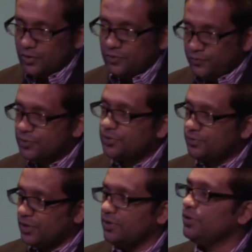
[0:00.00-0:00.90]
uh,
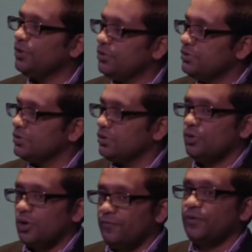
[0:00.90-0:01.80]
forgive those
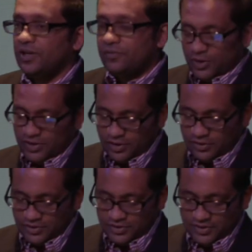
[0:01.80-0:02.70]
uh, forgive our
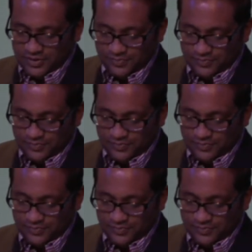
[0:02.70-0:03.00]
debtors.